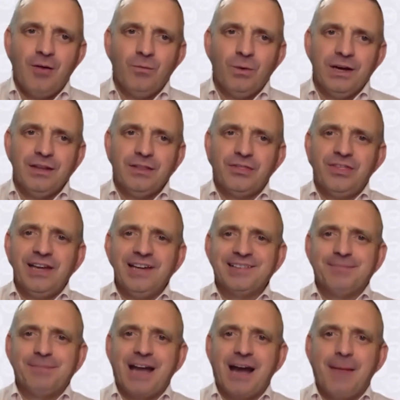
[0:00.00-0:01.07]
with things
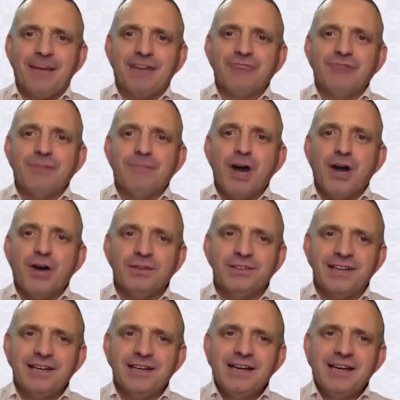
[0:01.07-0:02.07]
becoming remote?